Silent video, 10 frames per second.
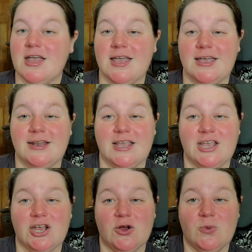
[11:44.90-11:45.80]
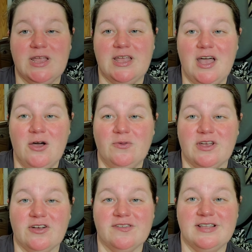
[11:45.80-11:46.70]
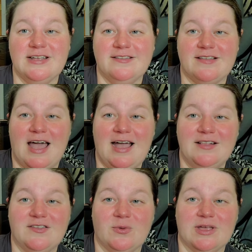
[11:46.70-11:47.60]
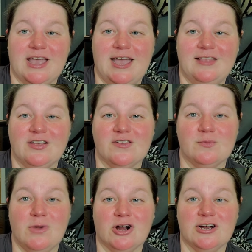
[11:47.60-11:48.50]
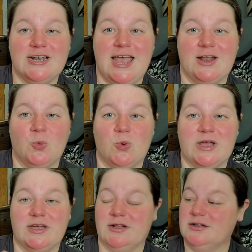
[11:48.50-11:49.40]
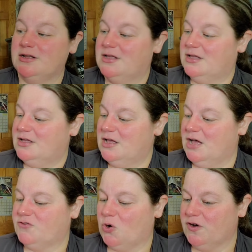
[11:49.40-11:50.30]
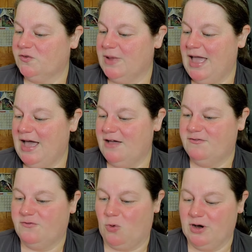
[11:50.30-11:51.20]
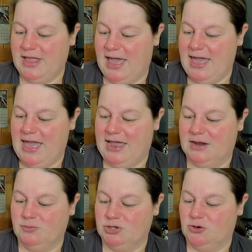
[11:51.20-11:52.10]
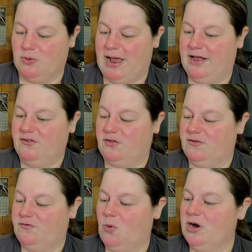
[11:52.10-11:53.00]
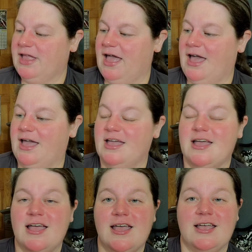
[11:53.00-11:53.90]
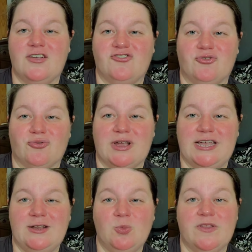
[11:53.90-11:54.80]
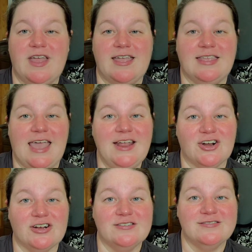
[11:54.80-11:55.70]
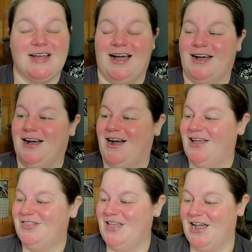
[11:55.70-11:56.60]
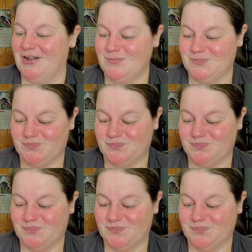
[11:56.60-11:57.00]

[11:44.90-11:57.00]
And here we go, there's the inside. So again, there's Martin and Will. Of course, we have 4K and Blu-ray. So the 4K is green with a gator on there.